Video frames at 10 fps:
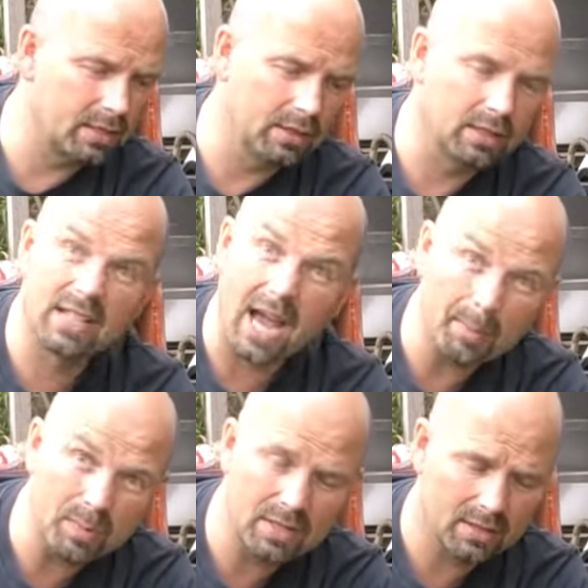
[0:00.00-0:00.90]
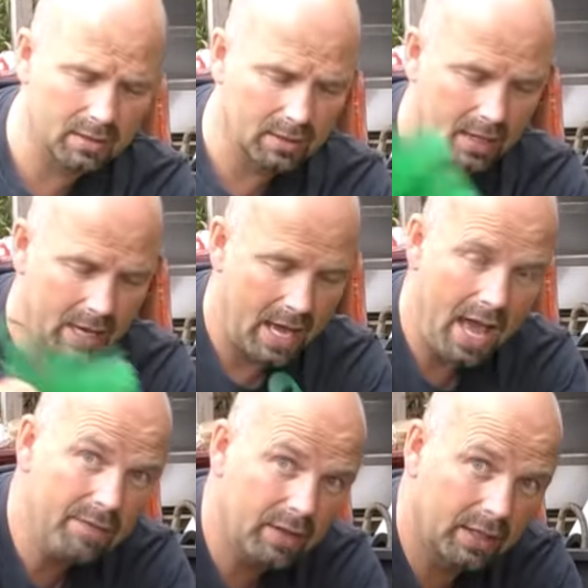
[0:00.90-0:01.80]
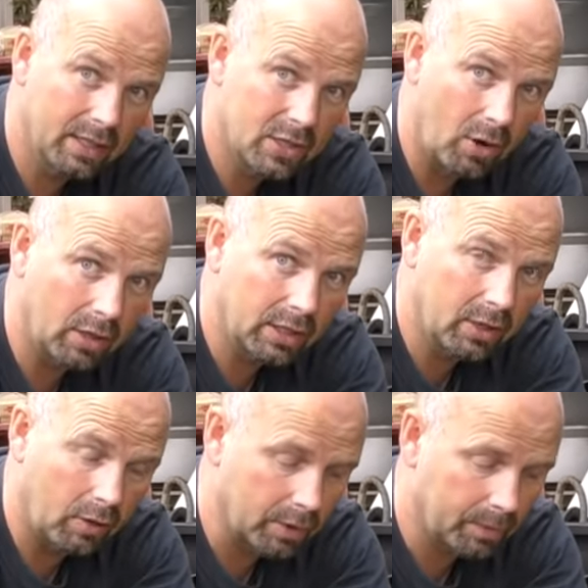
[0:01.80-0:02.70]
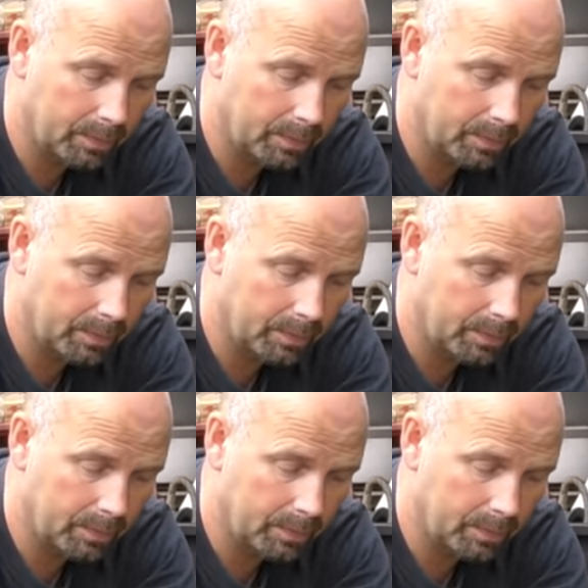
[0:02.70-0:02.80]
the taps, everything is Cockney Koi.